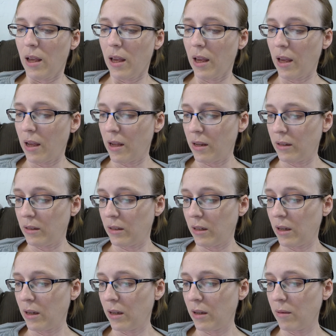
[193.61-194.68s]

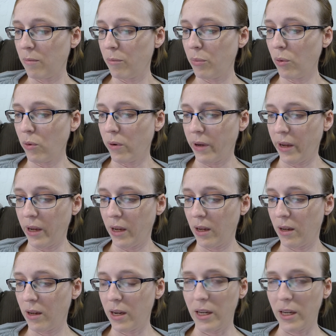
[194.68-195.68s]
And boy,